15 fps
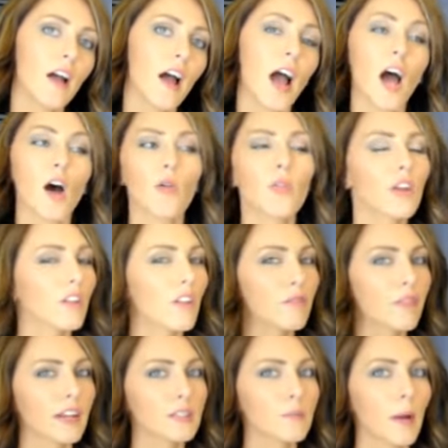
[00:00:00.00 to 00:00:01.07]
how they'll
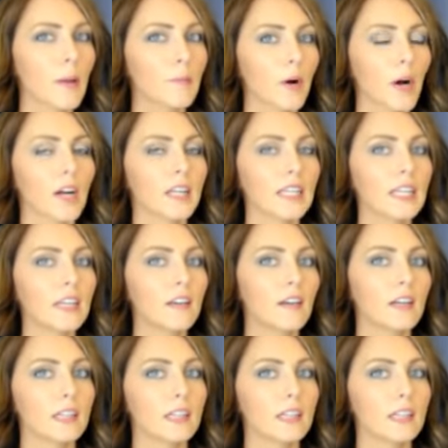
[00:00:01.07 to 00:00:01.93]
affect my body.